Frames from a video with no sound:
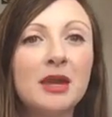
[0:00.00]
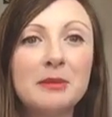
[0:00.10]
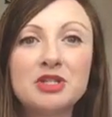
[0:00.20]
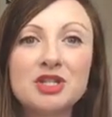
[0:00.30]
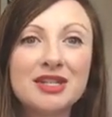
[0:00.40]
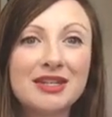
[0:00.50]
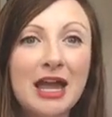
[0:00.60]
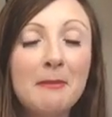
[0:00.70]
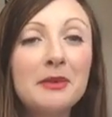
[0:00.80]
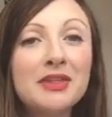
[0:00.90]
it just didn't
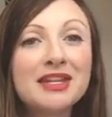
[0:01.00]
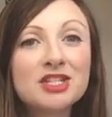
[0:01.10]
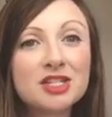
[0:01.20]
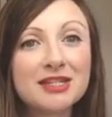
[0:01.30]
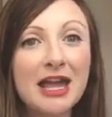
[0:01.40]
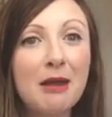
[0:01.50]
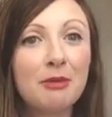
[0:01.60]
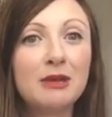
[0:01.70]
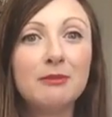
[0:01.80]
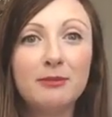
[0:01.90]
happen, then it just didn't
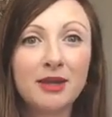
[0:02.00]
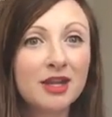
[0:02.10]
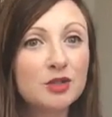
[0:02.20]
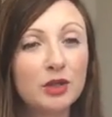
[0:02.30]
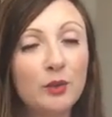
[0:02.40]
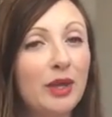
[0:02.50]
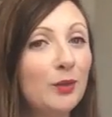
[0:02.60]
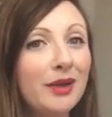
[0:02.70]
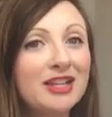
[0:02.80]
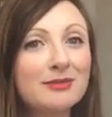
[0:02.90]
happen. And maybe I can do it on the
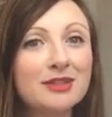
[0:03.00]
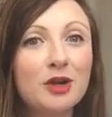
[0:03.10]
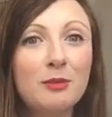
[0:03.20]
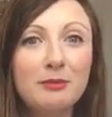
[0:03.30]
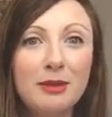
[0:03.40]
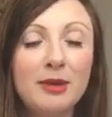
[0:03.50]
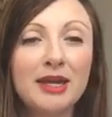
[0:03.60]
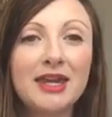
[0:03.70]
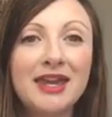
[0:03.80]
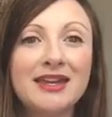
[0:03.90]
weekend when my husband's home, and maybe I
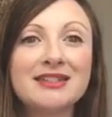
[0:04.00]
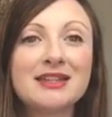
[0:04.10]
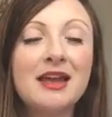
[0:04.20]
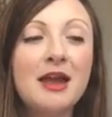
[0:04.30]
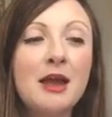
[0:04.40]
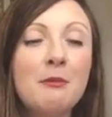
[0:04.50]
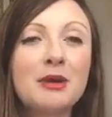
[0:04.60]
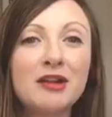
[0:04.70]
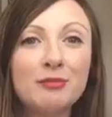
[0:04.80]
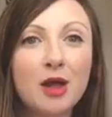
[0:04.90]
can't.
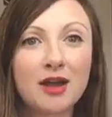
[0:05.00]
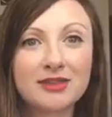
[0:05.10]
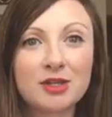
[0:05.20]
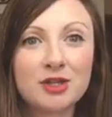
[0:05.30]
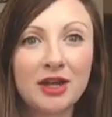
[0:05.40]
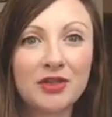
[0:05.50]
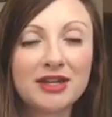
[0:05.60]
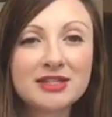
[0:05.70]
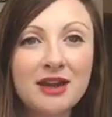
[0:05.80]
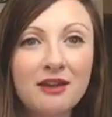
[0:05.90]
But I block scheduled out
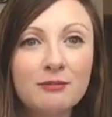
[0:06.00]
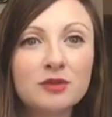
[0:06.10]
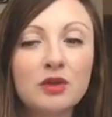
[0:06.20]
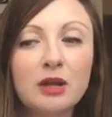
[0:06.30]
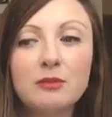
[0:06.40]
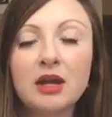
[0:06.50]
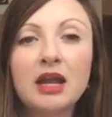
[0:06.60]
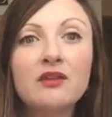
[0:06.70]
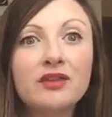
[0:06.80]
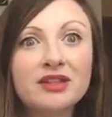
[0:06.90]
that time so that I'm not
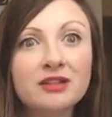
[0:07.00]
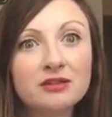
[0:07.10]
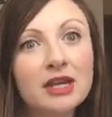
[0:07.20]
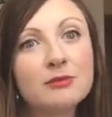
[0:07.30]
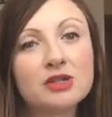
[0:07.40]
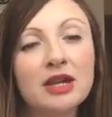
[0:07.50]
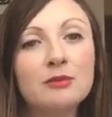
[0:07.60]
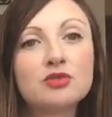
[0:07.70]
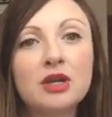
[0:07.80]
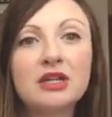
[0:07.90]
every single nap
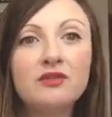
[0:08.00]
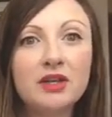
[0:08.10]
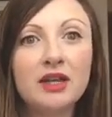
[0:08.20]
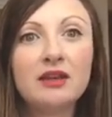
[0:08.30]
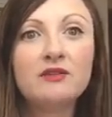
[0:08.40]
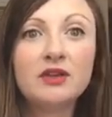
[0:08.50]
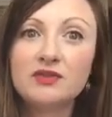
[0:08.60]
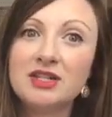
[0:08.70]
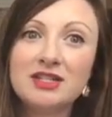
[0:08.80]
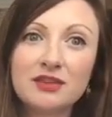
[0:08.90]
time trying to fit in
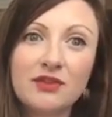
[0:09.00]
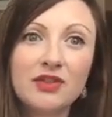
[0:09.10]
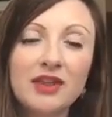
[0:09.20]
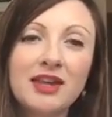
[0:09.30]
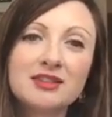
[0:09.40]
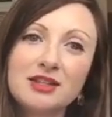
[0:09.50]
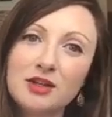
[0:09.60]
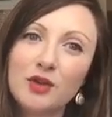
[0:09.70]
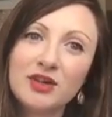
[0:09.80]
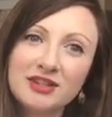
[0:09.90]
15 different things. I
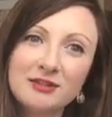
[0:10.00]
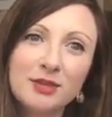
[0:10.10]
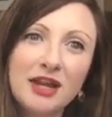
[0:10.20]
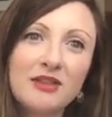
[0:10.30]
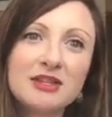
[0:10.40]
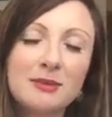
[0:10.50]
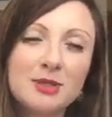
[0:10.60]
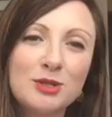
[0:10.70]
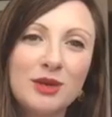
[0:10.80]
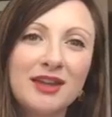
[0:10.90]
know this is when I have the time
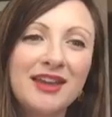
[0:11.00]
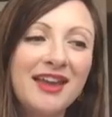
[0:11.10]
to do it,